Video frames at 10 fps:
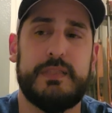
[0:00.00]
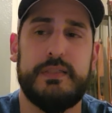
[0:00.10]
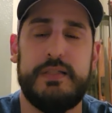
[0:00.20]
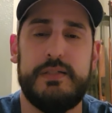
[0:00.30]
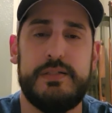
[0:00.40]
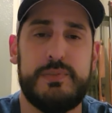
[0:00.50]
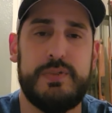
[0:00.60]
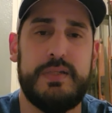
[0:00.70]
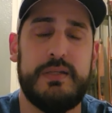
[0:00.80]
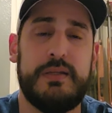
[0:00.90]
later this
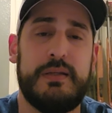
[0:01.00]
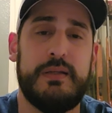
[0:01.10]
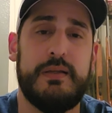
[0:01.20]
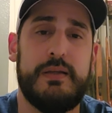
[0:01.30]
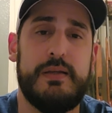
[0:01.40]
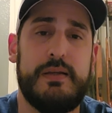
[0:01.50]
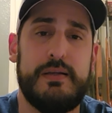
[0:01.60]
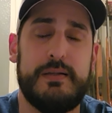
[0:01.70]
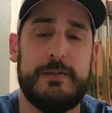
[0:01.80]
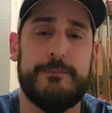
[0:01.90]
week.
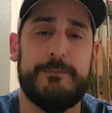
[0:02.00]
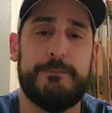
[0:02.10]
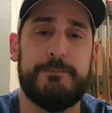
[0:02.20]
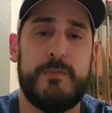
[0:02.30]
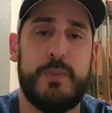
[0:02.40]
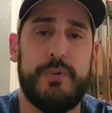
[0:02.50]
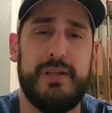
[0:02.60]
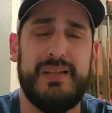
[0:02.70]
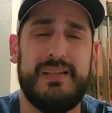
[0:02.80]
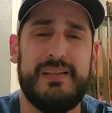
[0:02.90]

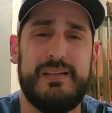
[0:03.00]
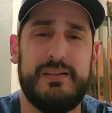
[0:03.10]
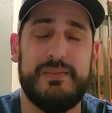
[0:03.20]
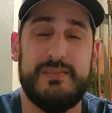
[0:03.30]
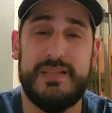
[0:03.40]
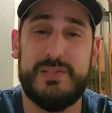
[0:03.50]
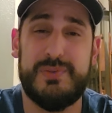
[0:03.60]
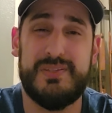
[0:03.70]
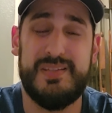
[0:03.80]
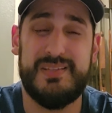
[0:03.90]
But next
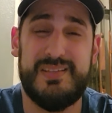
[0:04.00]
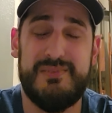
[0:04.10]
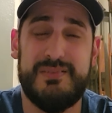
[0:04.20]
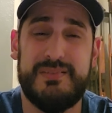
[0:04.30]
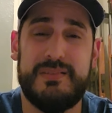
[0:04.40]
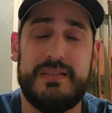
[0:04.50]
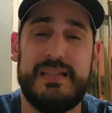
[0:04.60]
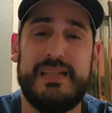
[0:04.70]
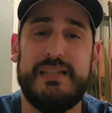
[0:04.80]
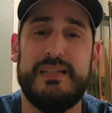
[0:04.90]
week's Thanksgiving,
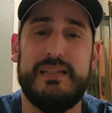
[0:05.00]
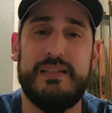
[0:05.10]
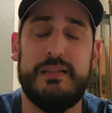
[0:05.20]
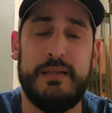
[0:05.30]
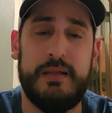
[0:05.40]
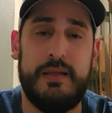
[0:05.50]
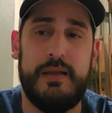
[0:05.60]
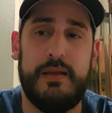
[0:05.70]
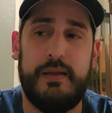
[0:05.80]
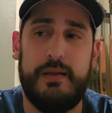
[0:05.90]
and
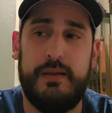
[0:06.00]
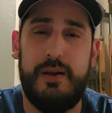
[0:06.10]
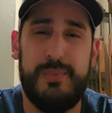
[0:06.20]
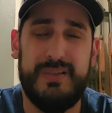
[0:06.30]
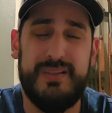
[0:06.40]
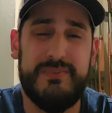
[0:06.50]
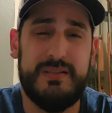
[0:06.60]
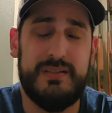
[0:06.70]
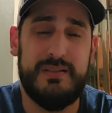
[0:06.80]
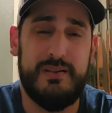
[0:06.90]
I'll be
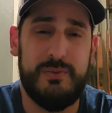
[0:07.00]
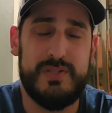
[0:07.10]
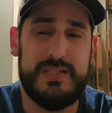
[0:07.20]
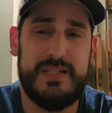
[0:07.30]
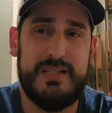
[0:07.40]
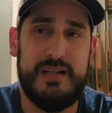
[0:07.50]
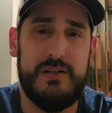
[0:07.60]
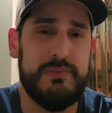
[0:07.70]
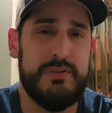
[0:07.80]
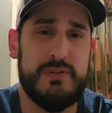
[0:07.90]
leaving on Wednesday. I
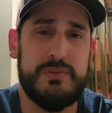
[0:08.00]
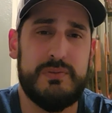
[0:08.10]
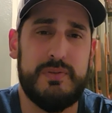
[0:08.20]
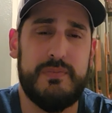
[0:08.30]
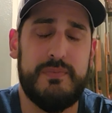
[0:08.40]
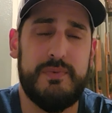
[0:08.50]
don't even know if